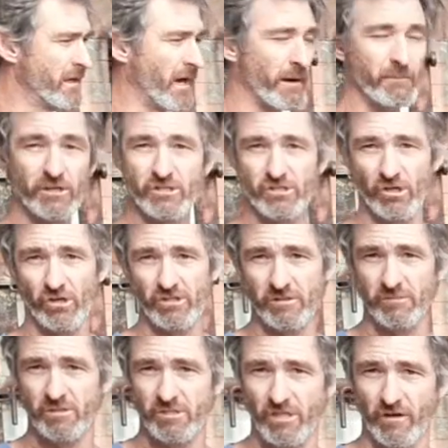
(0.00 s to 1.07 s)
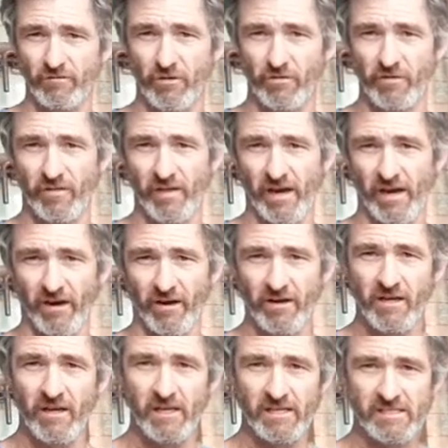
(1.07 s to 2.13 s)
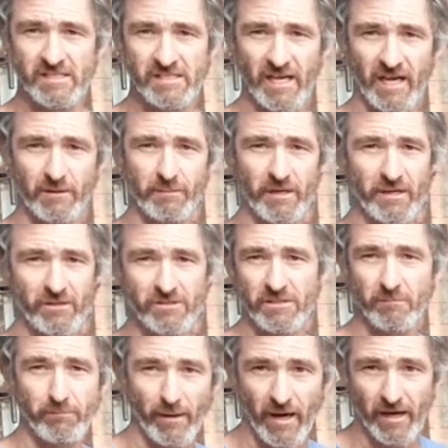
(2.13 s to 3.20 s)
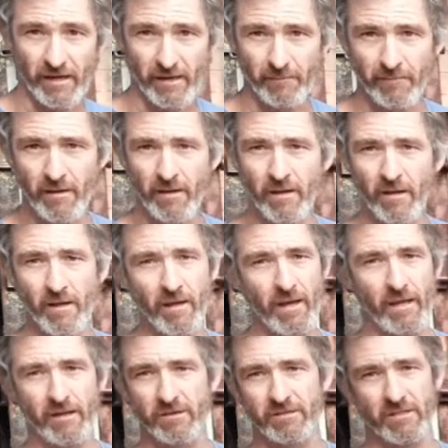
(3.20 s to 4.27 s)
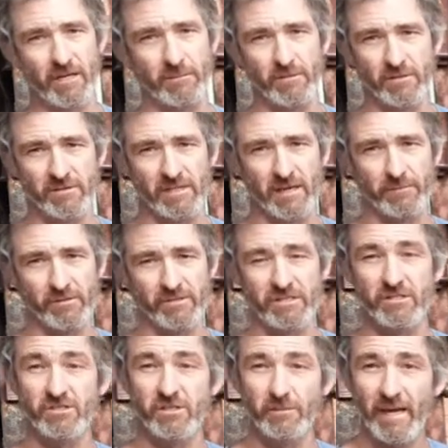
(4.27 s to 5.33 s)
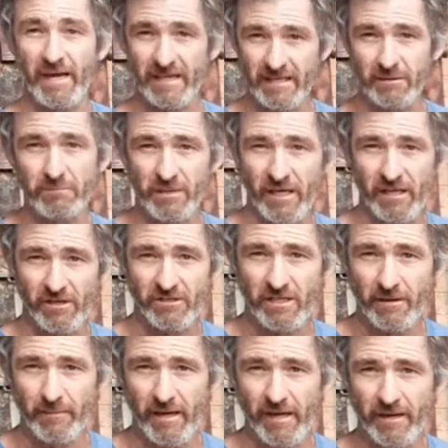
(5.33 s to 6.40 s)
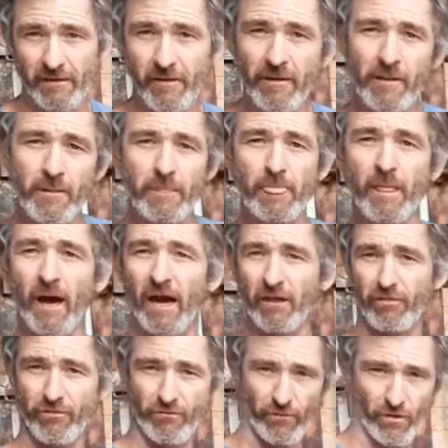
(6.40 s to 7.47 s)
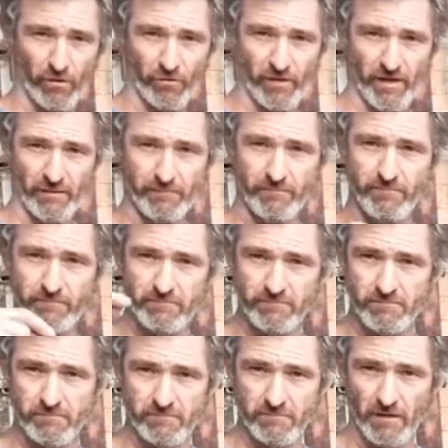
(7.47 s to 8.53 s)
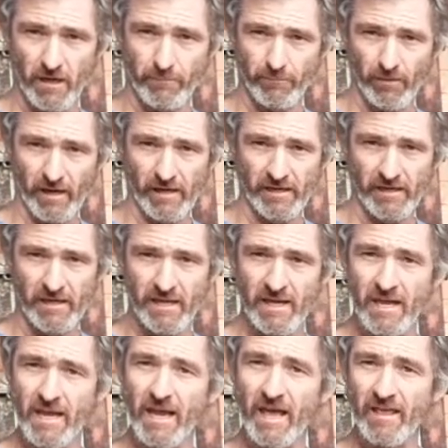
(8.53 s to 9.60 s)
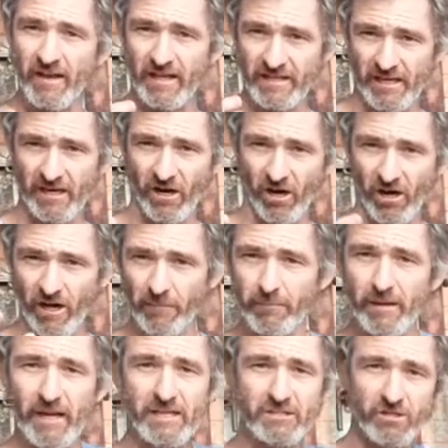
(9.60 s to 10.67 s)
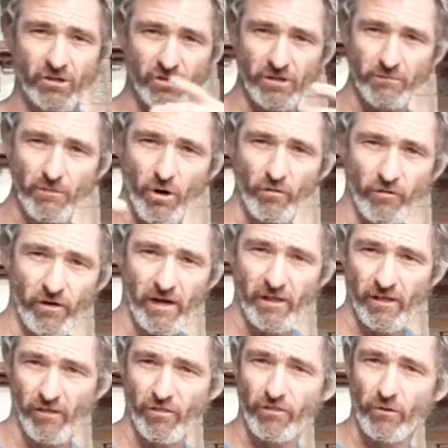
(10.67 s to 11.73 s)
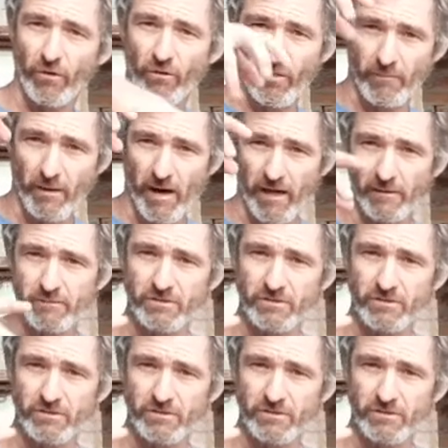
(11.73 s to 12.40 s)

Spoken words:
I'm going to show you some stuff over there in a sec, but here's the bottom, and here's a couple examples. These are some hanging planters I make. I throw them upright, and I let it hard up, and I turn them over and then throw the bottom.